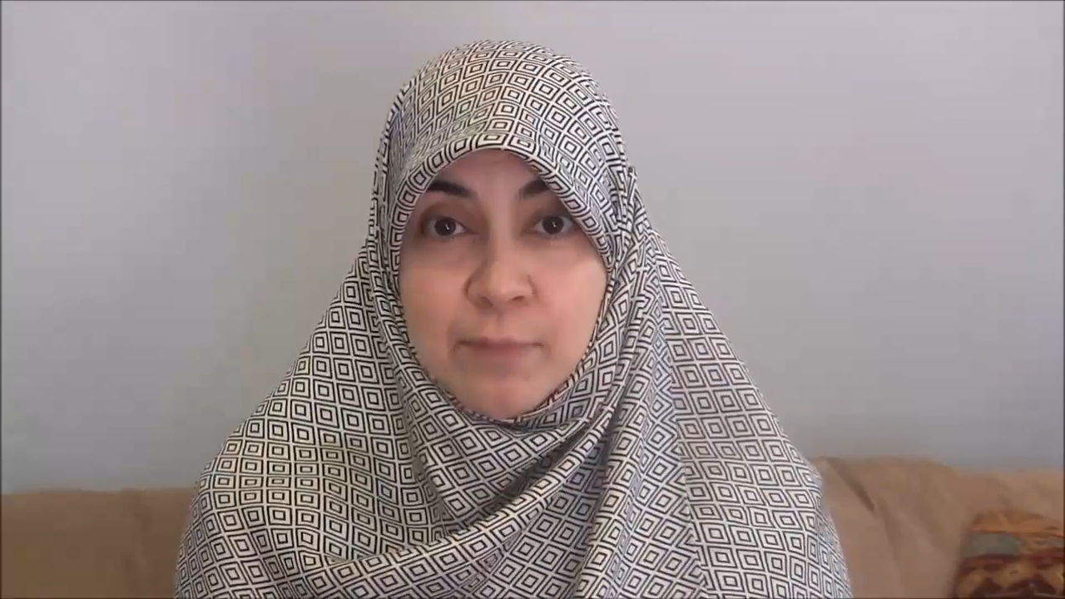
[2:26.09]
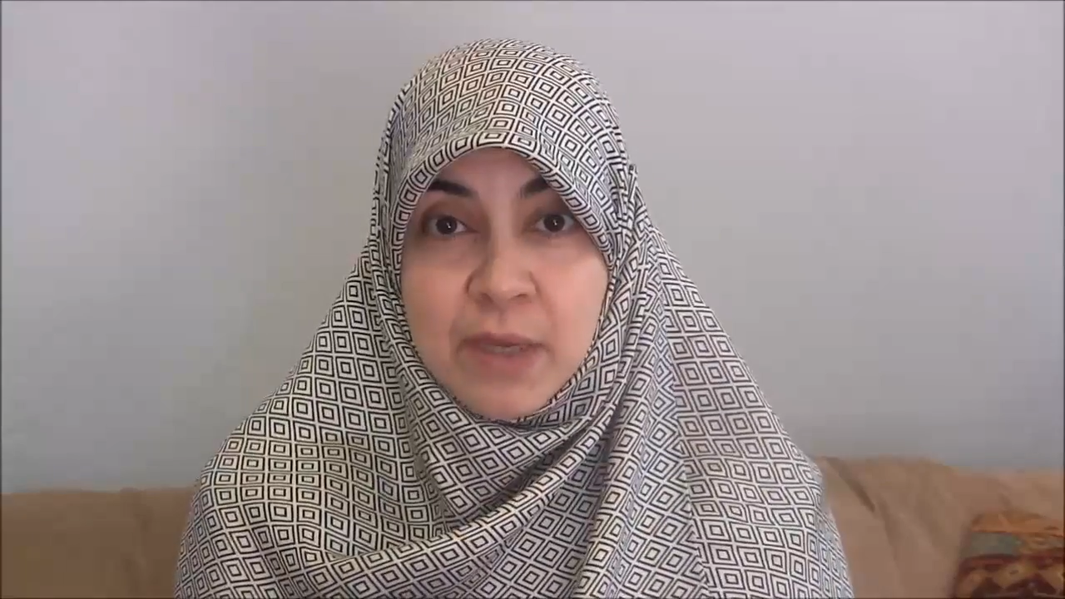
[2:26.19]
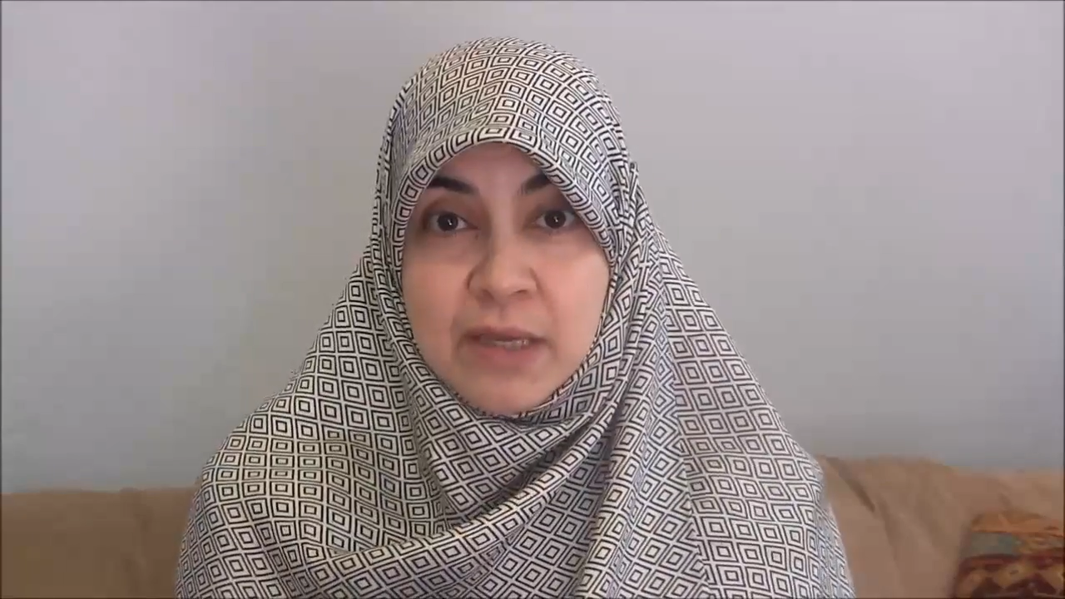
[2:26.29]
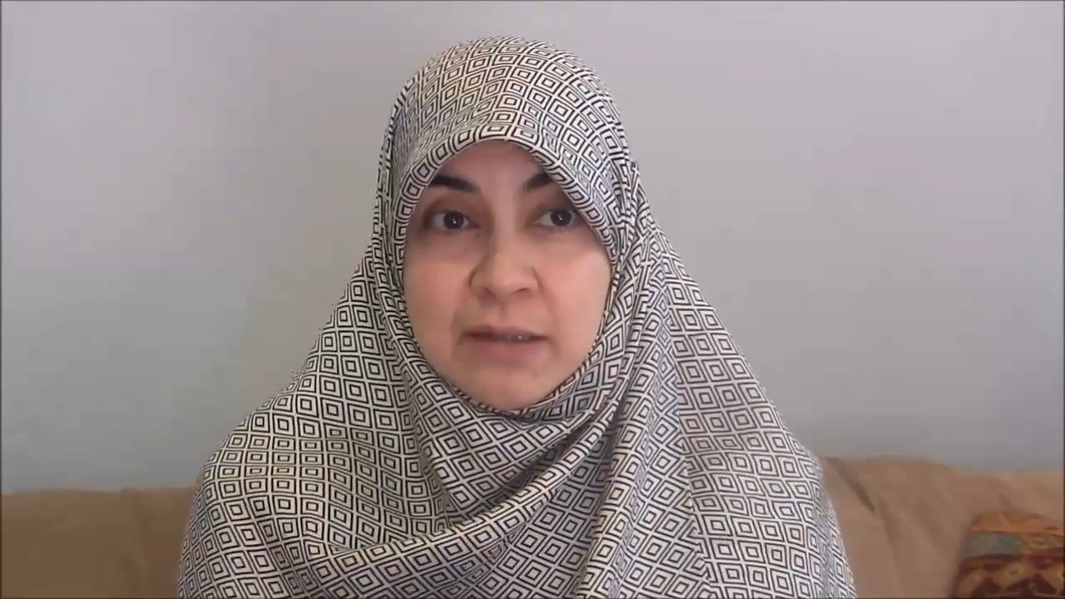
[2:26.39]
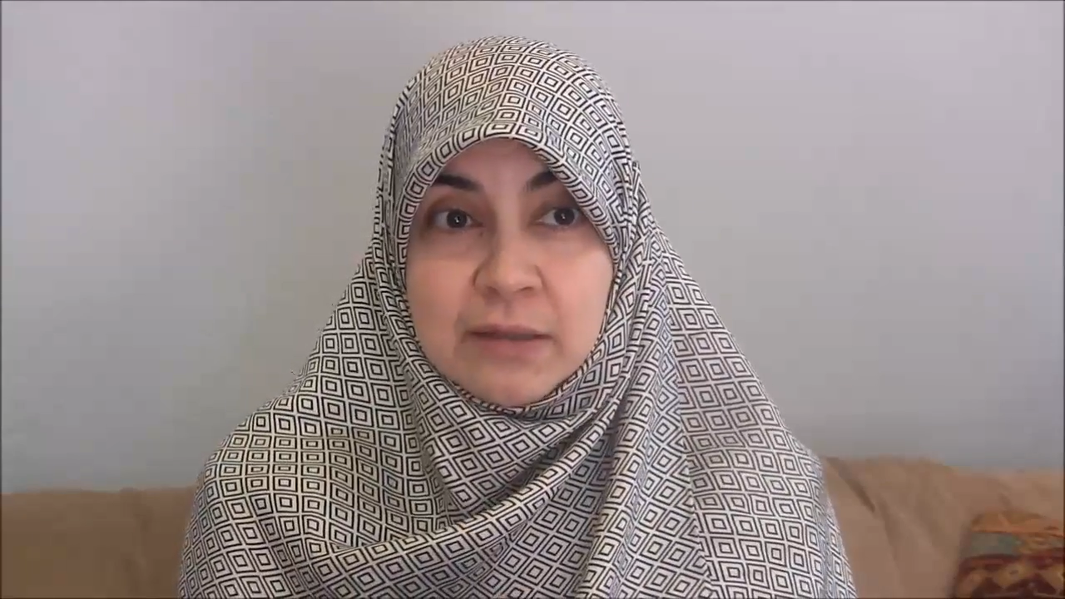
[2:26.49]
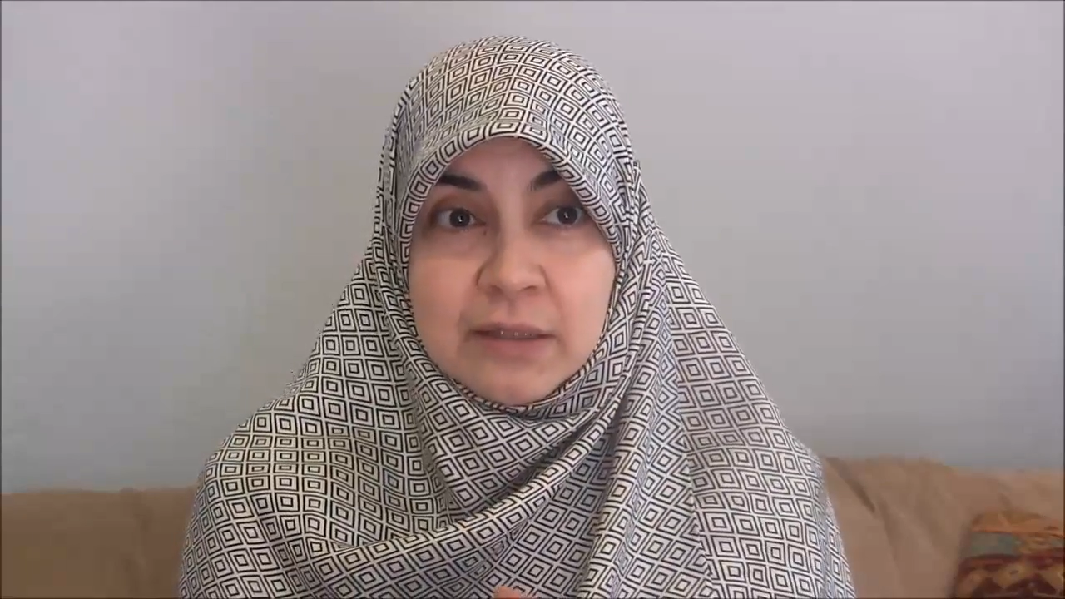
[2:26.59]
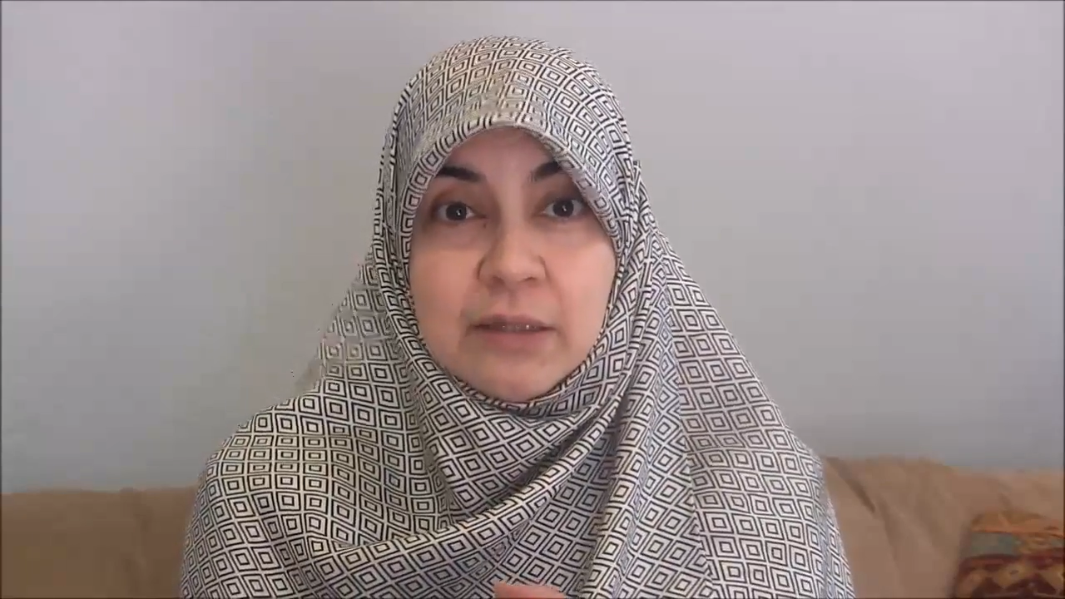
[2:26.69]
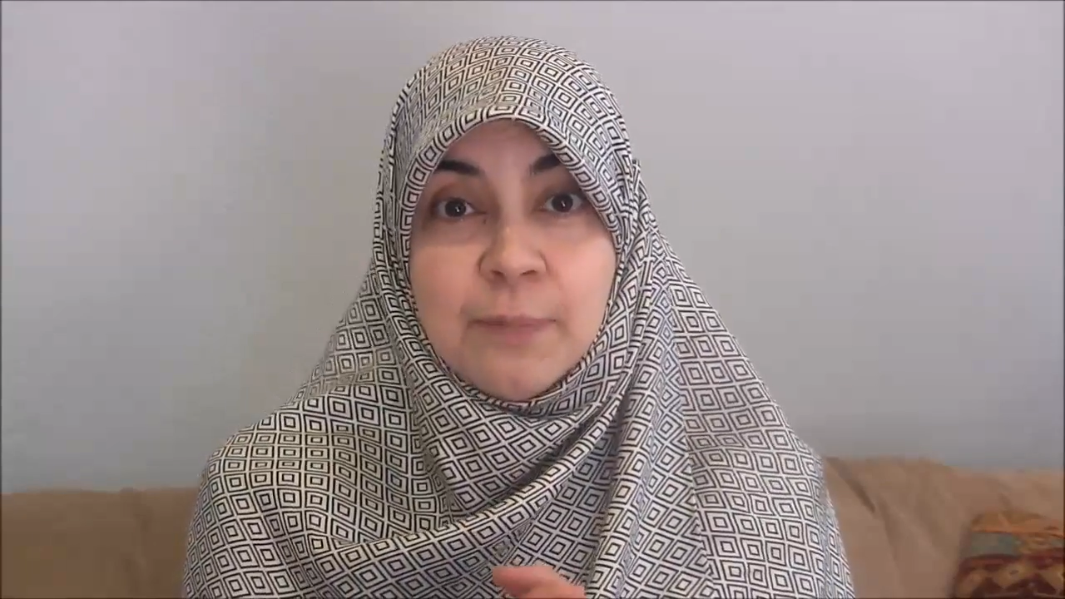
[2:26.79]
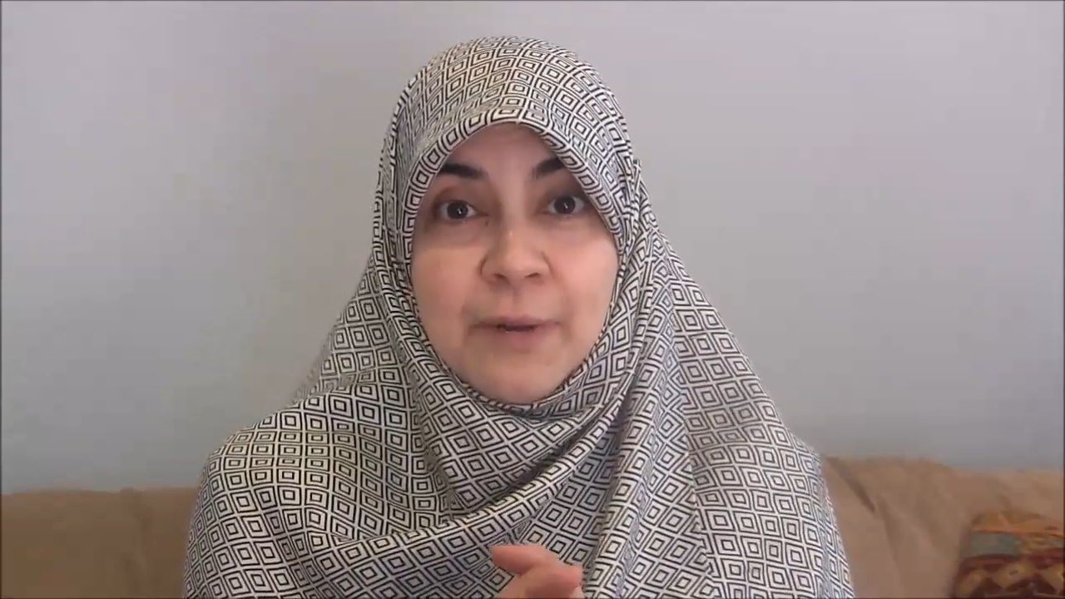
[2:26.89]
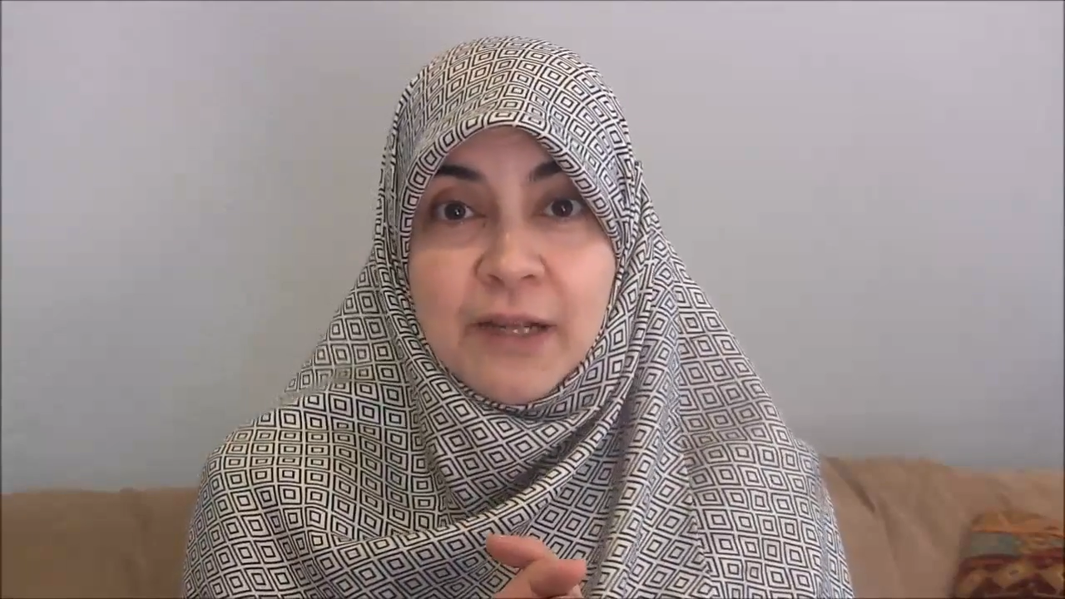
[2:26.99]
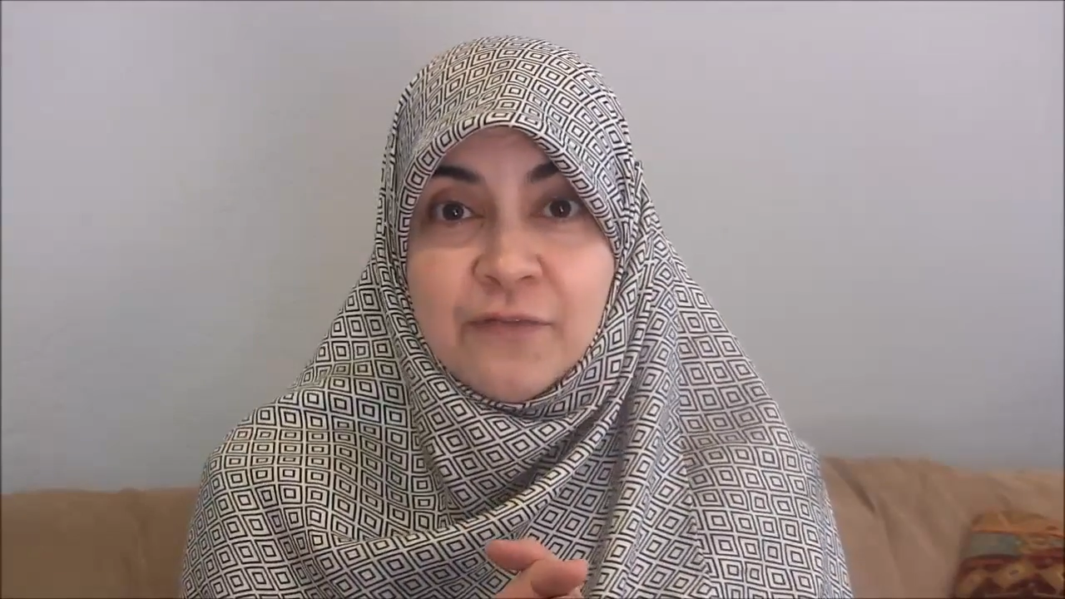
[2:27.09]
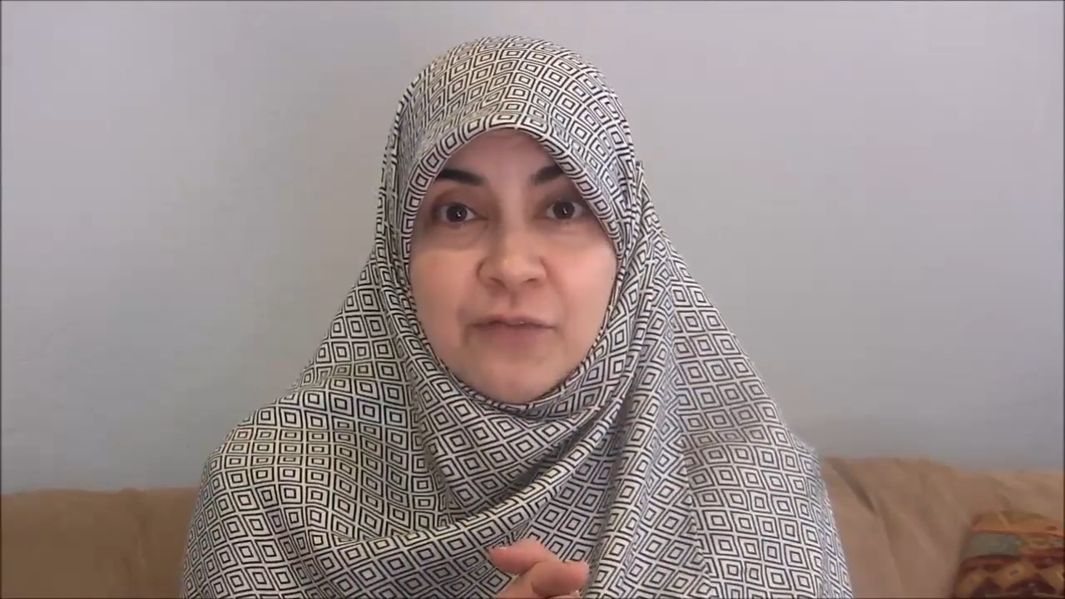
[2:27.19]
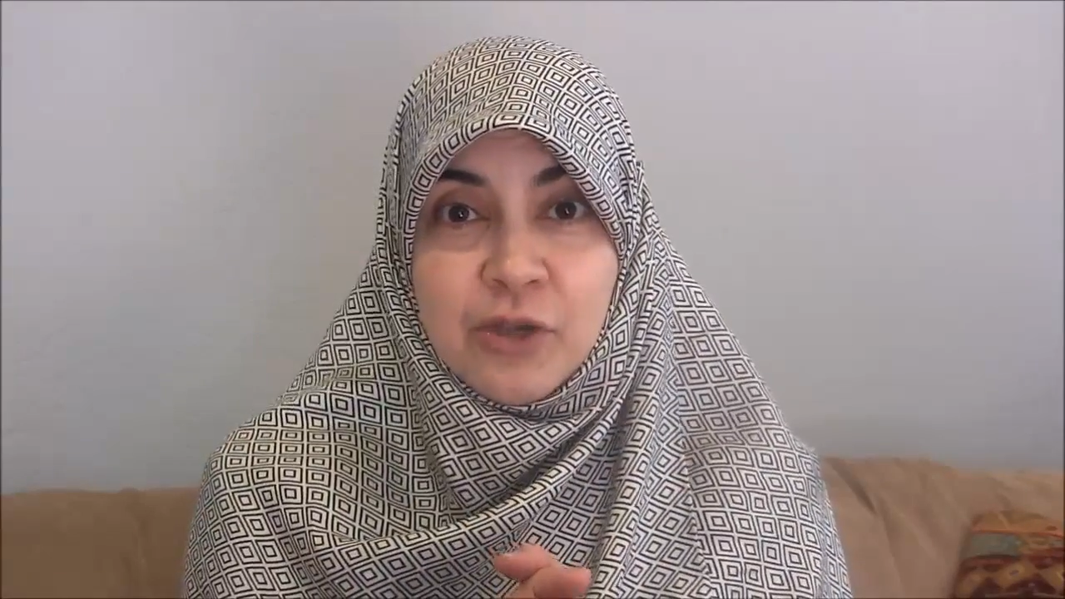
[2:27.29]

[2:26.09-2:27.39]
make a little pot for